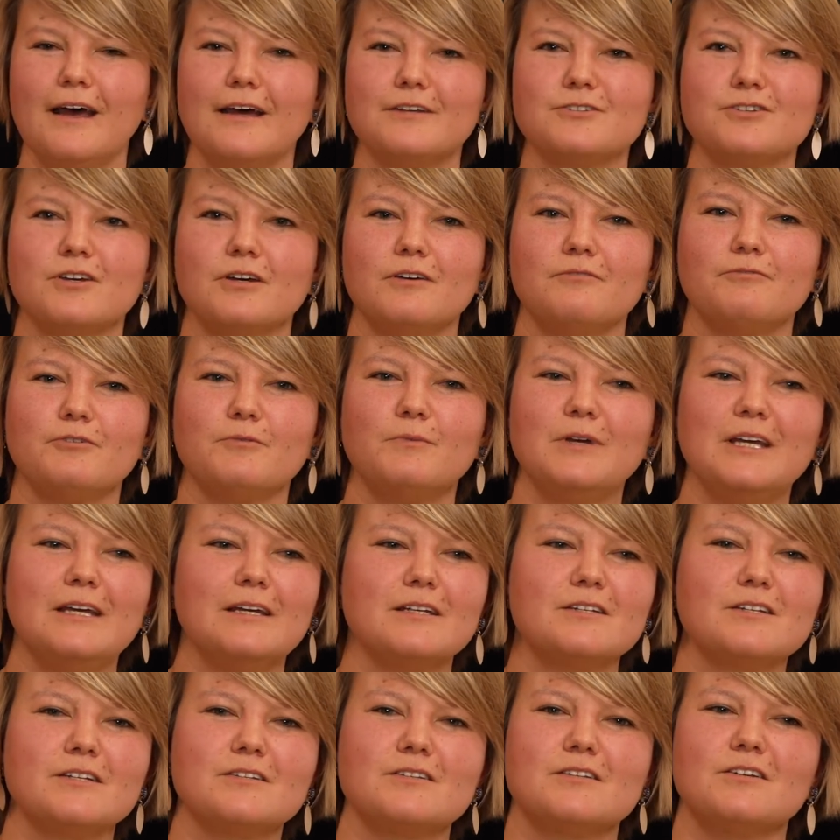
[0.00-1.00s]
So for me,
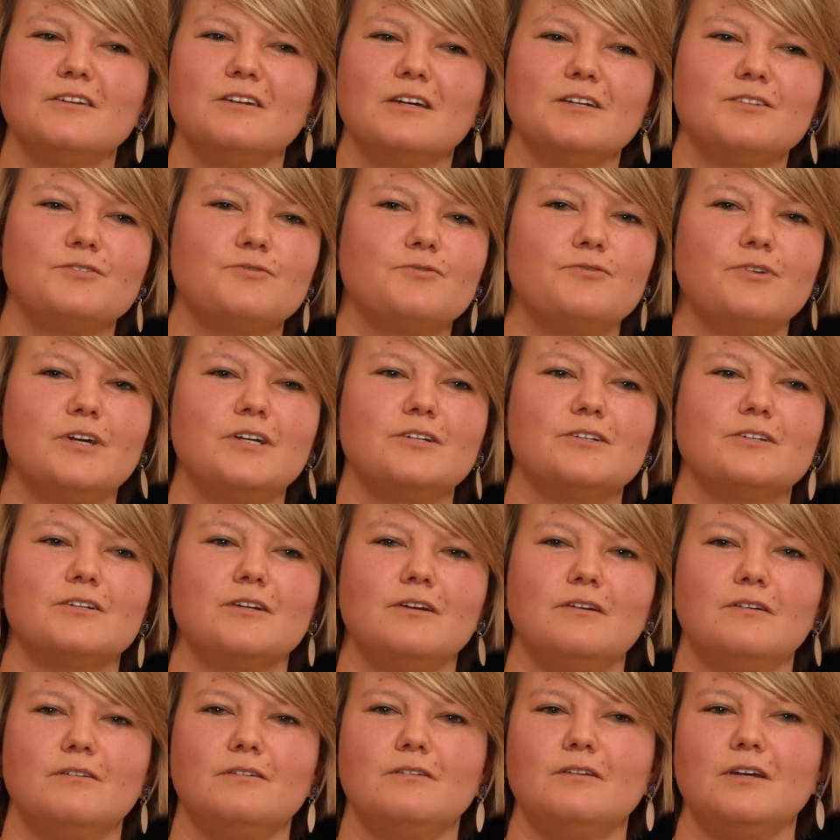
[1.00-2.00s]
it's just it's fresh
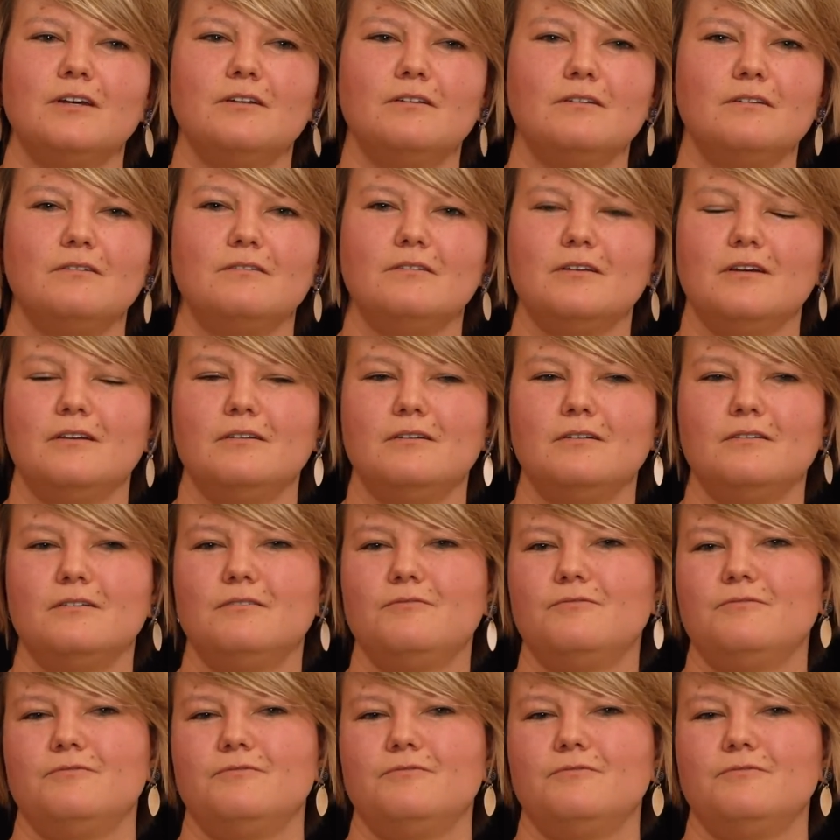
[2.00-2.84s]
and